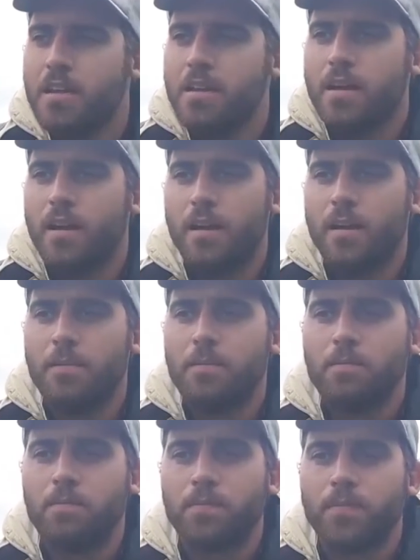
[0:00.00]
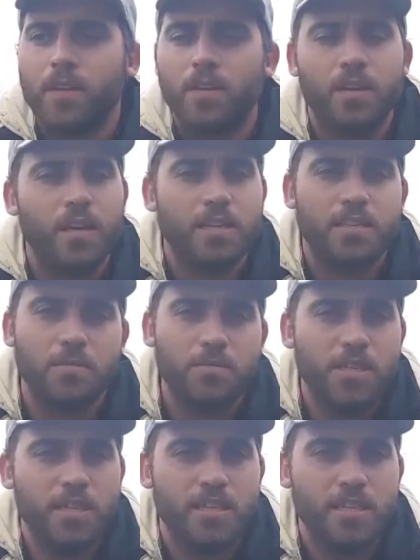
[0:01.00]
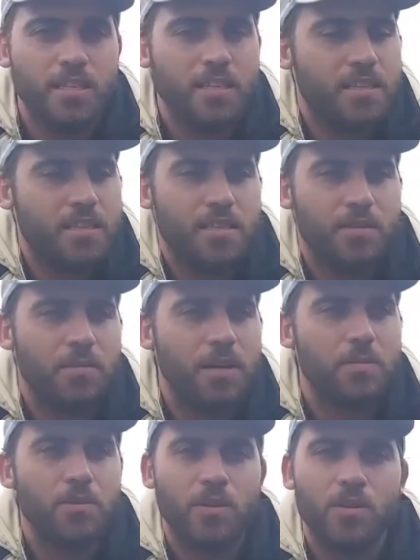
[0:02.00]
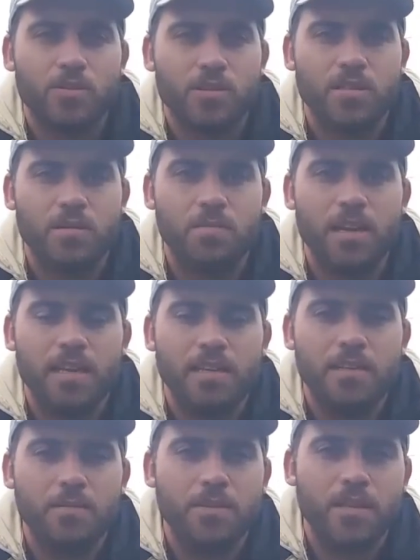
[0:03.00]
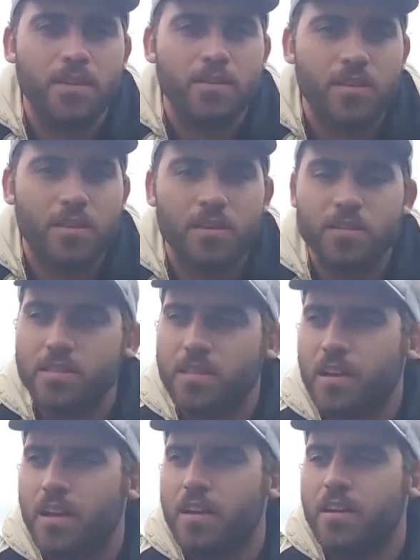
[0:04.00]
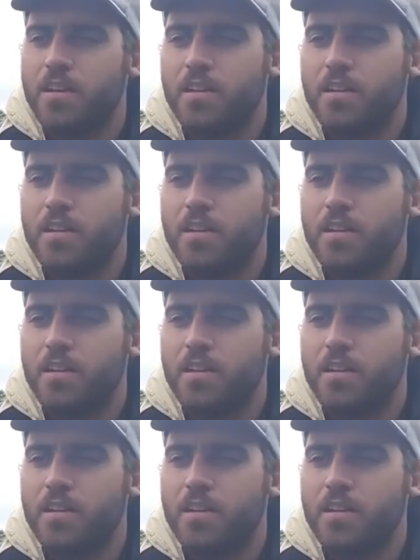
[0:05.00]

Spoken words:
Go catch some GTs, maybe hook onto some black tips there on the coastline.